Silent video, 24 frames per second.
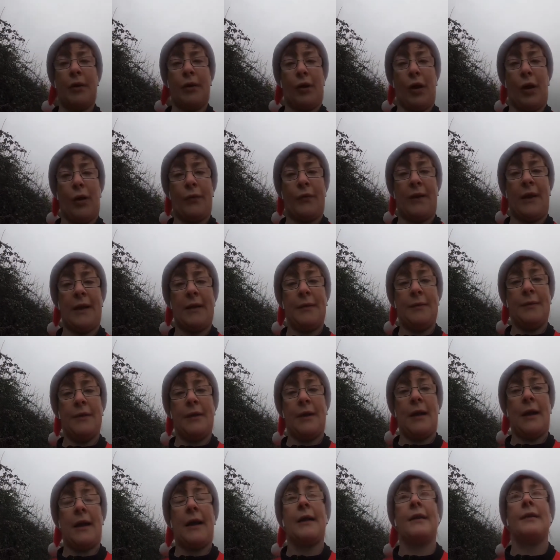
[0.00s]
go now
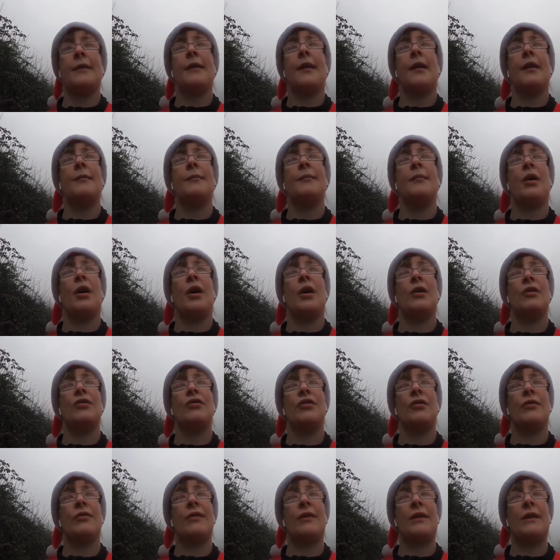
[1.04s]
and um, I
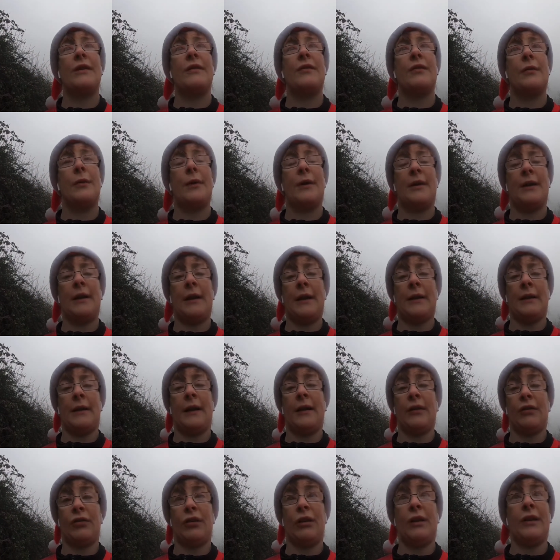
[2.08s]
shall see you at the end.
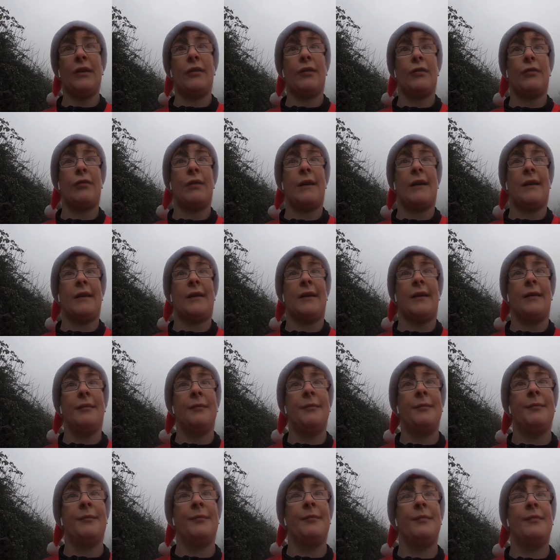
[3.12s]
Actually, it's a tractor.
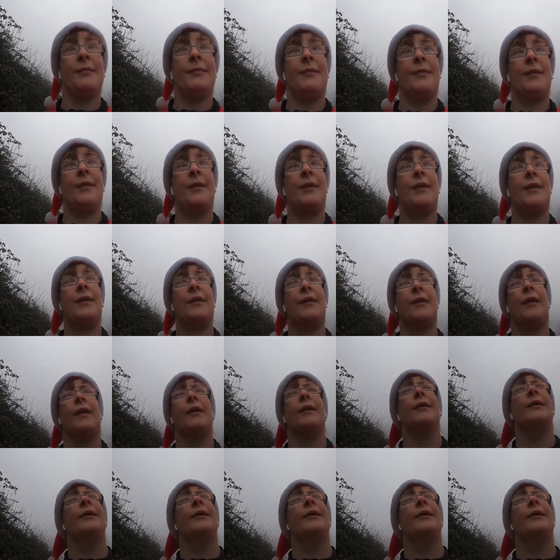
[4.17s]
So